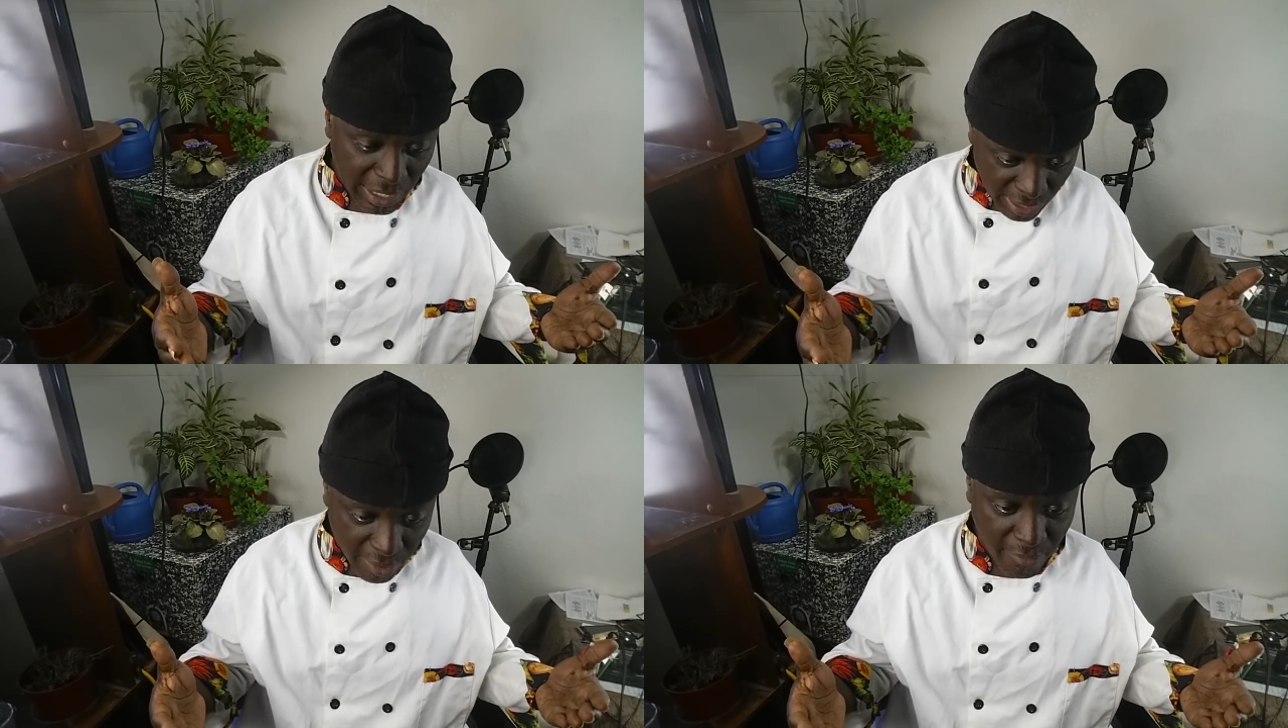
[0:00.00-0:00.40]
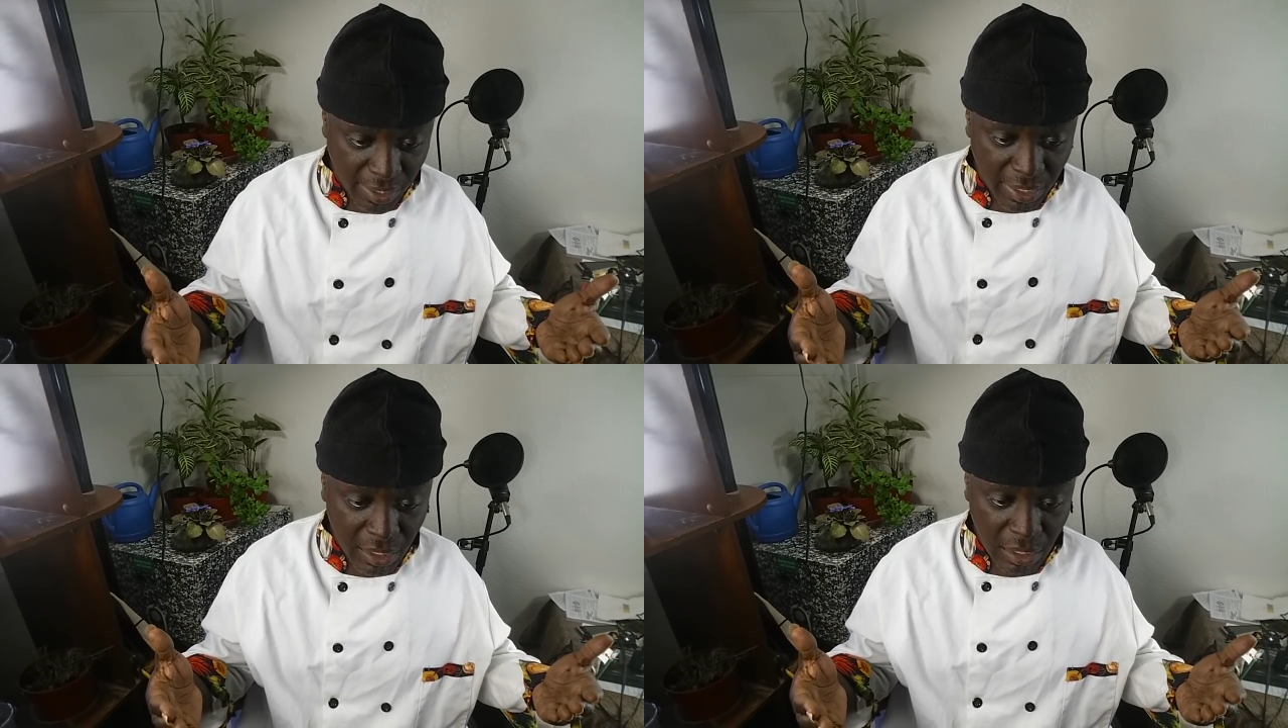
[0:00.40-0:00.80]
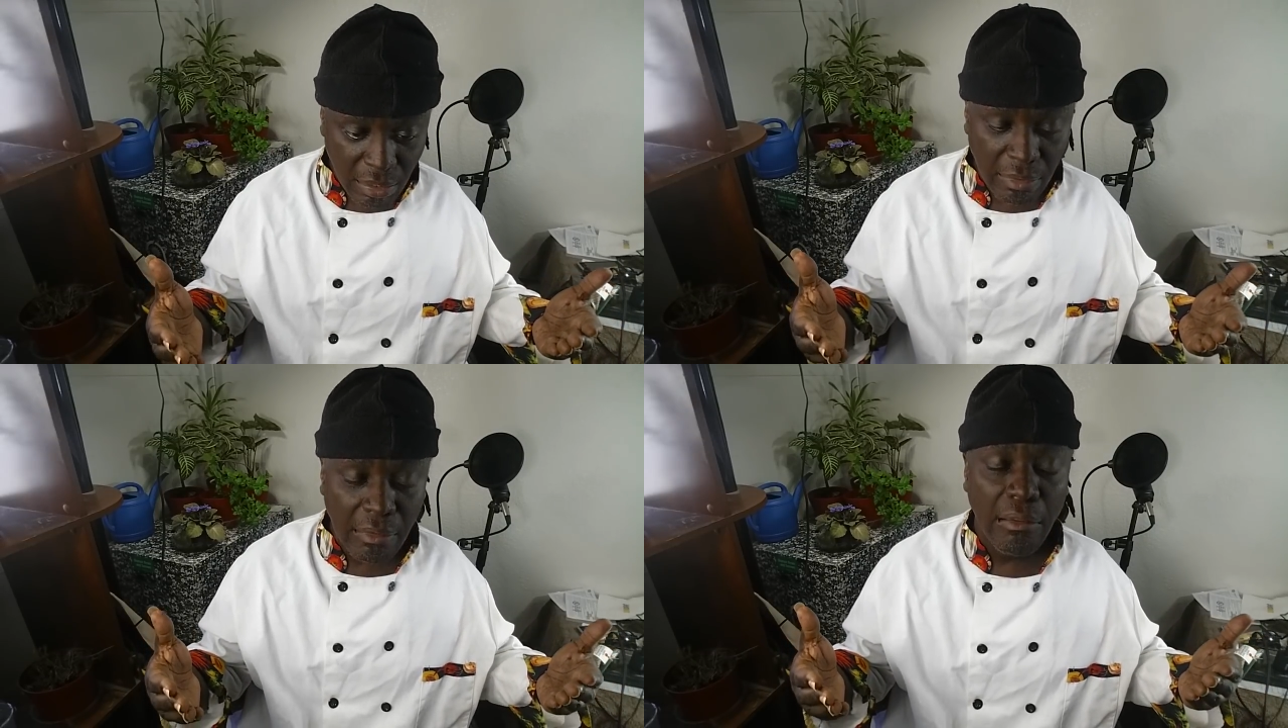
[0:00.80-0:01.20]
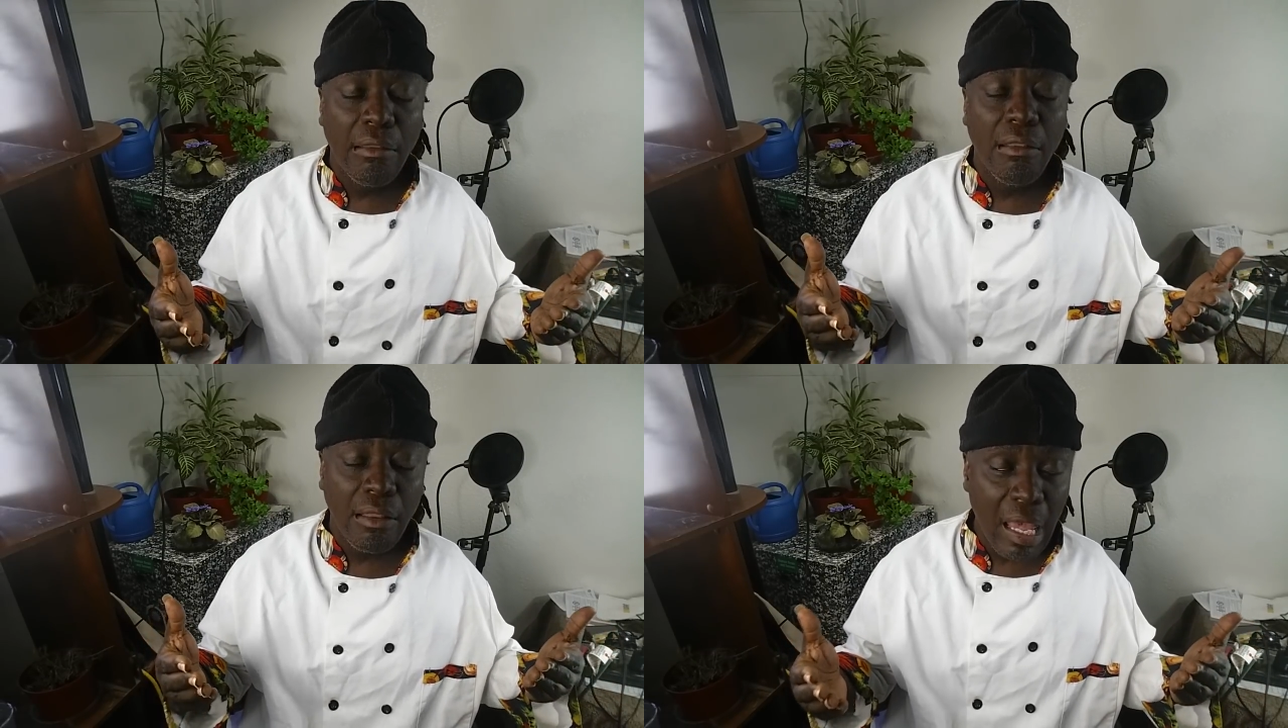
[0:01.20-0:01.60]
hairy
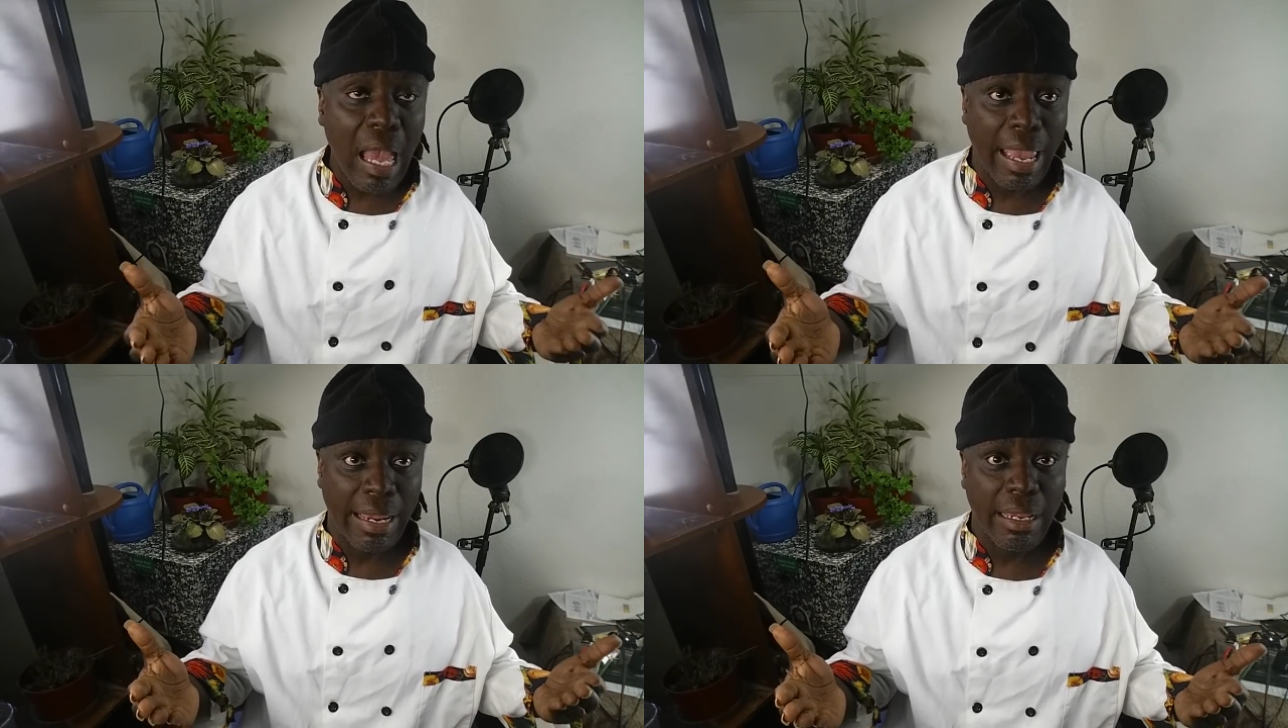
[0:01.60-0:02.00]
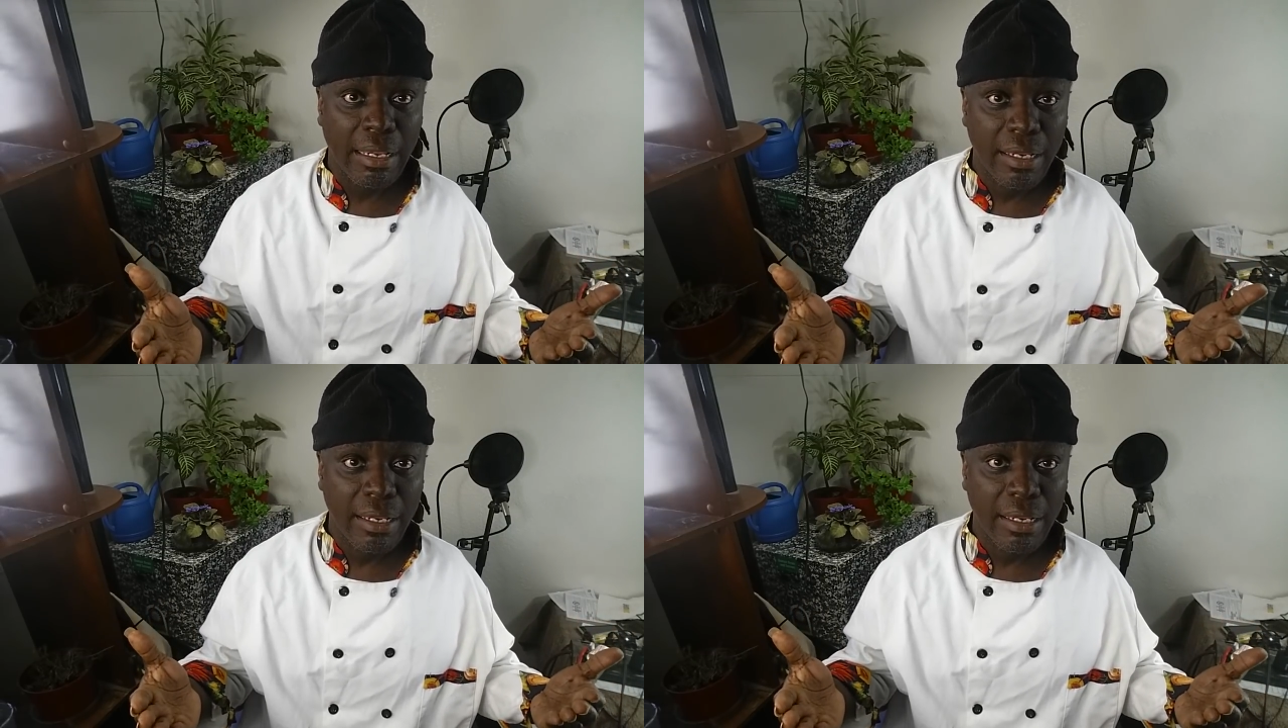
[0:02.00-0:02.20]
lie.